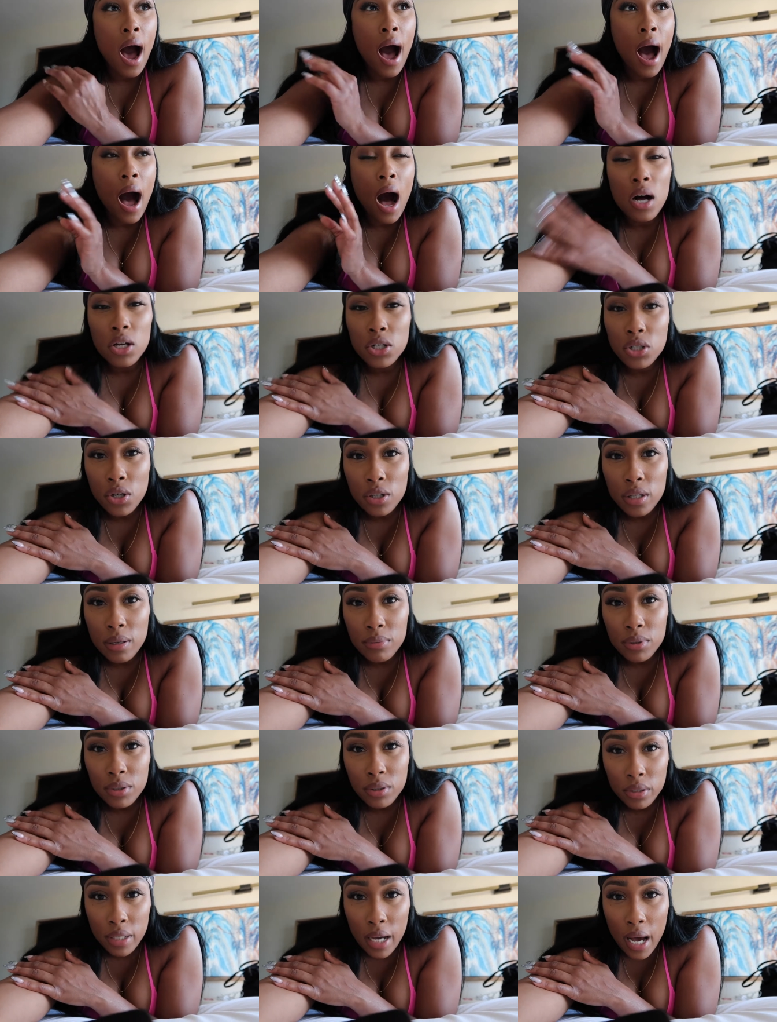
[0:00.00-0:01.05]
I'll show them
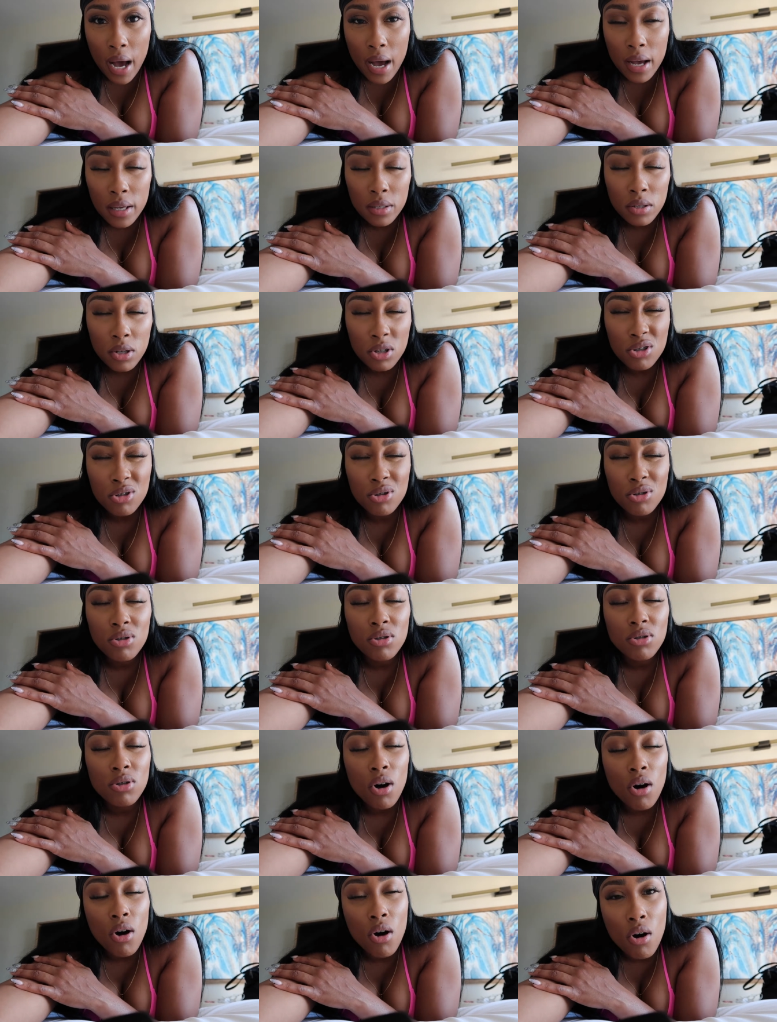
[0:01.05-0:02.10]
to you guys. They're
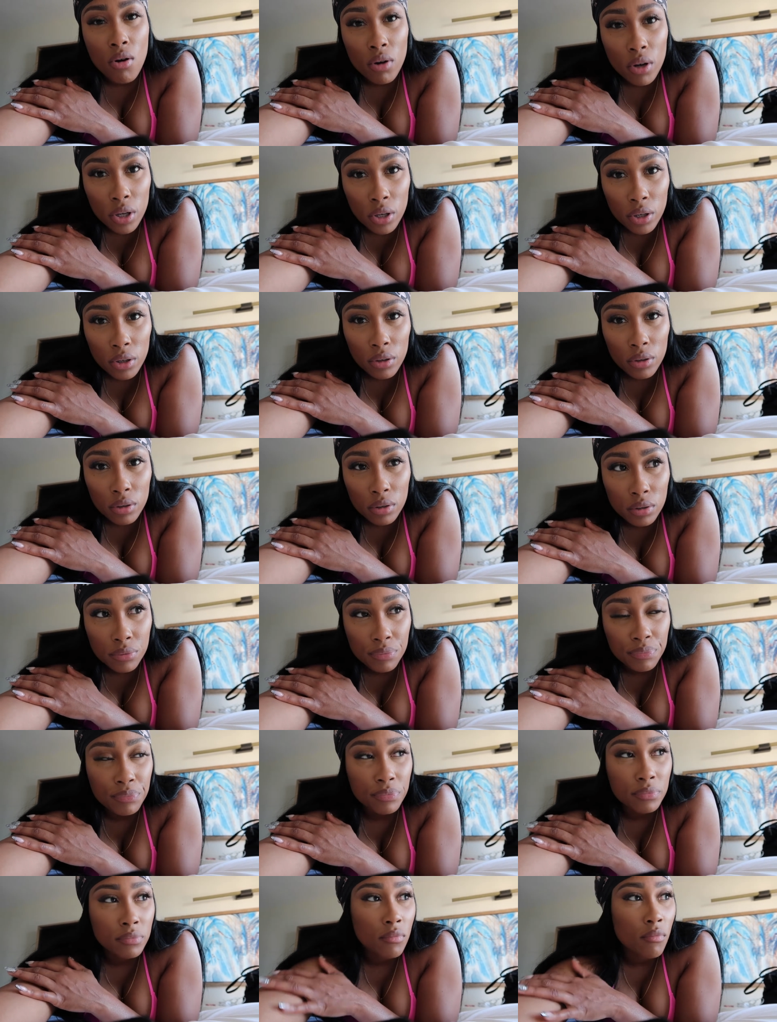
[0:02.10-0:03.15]
so cute,
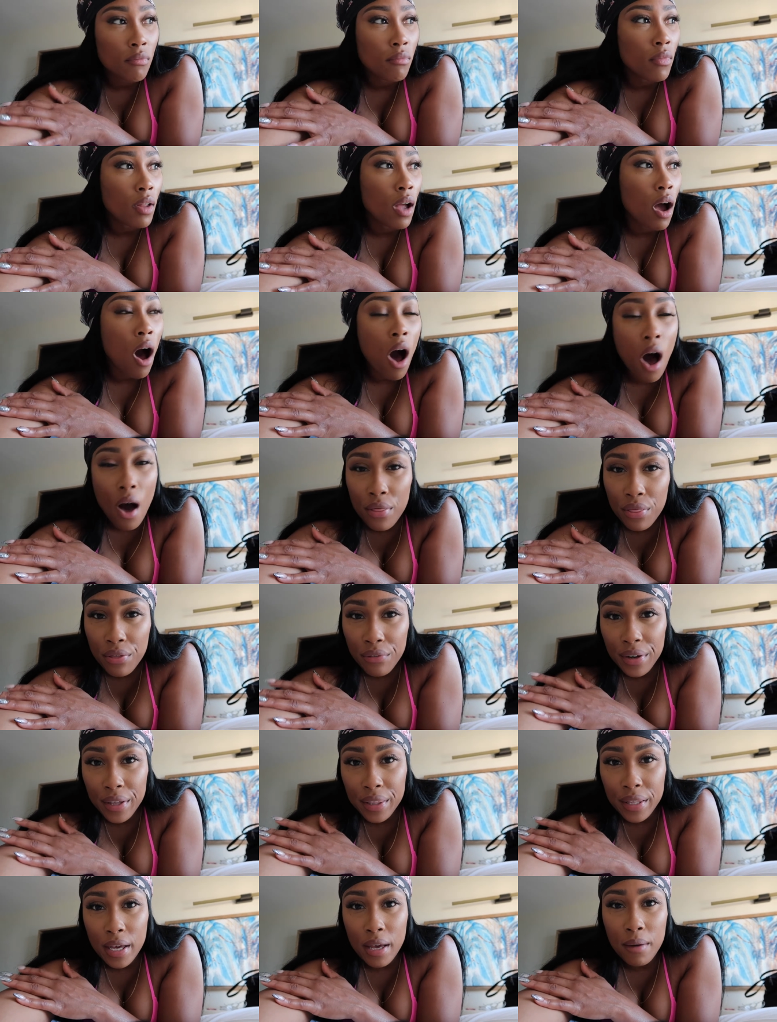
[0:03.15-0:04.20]
all
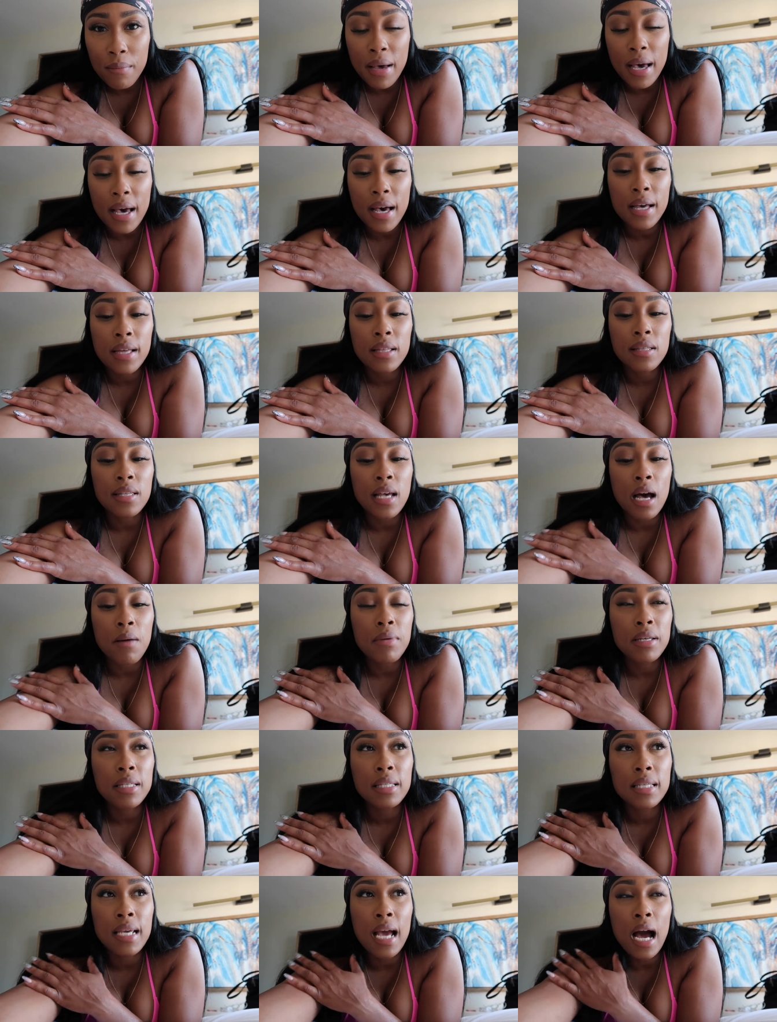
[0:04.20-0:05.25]
3 of them, and I'm
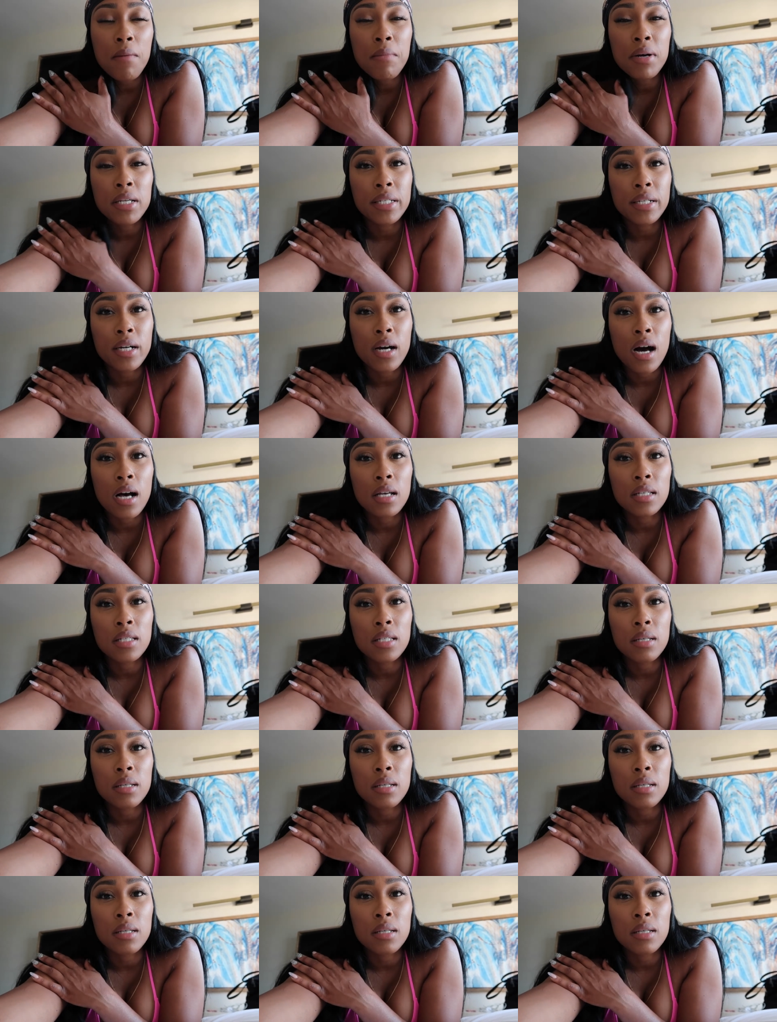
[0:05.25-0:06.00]
gonna see how much it costs